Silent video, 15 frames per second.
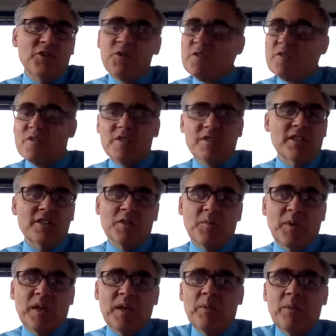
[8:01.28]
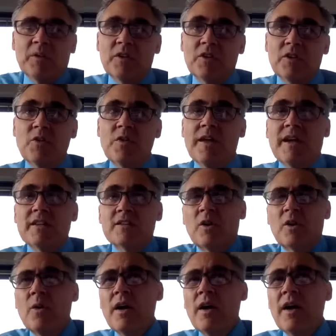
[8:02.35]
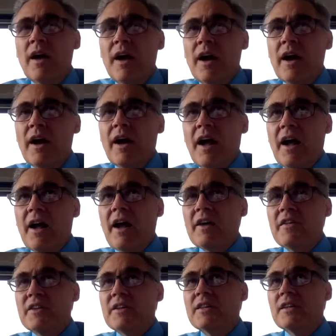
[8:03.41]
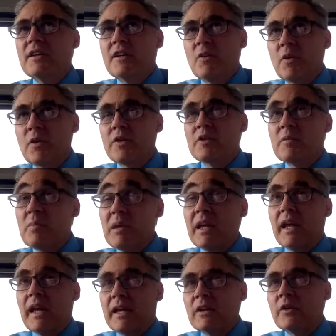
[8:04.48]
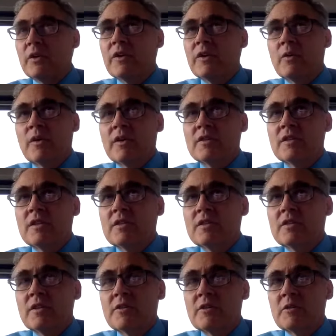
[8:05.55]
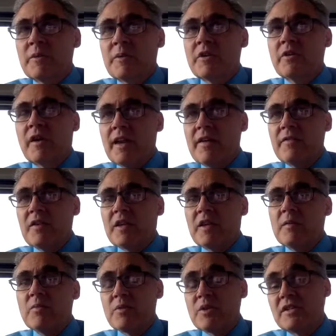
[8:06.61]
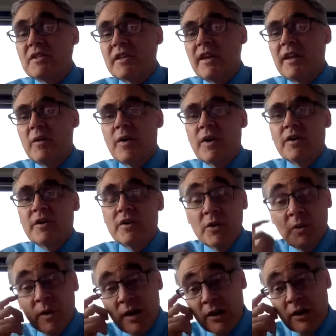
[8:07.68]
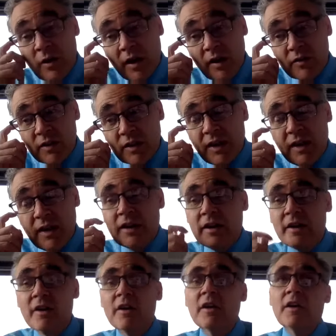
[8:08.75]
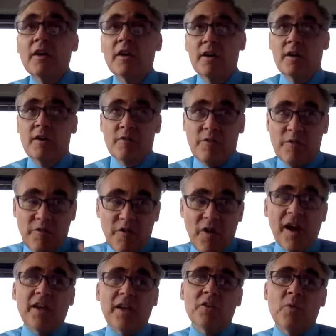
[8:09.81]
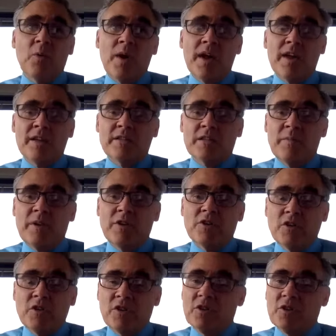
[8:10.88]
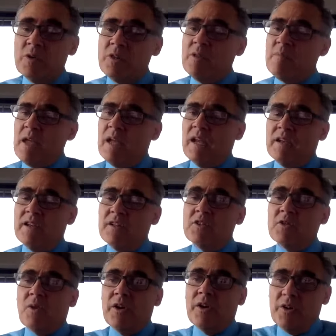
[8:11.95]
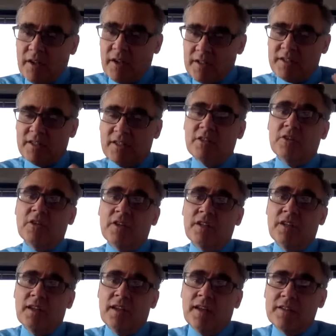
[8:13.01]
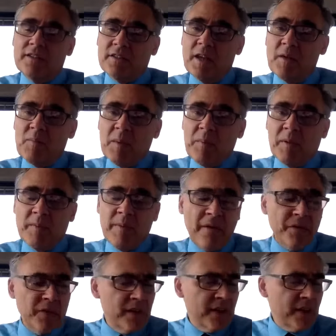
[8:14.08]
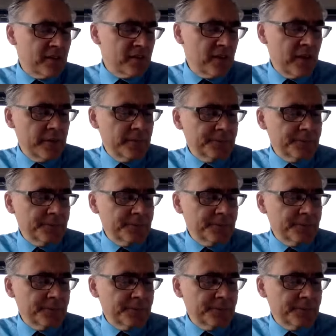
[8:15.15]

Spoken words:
different sets of people to do that. So I think that in order to be a learning organization, so to speak, you kind of have to keep resetting what you're doing, and you have to kind of find ways to make sure you're doing the maintenance while you continually excite people about the next thing.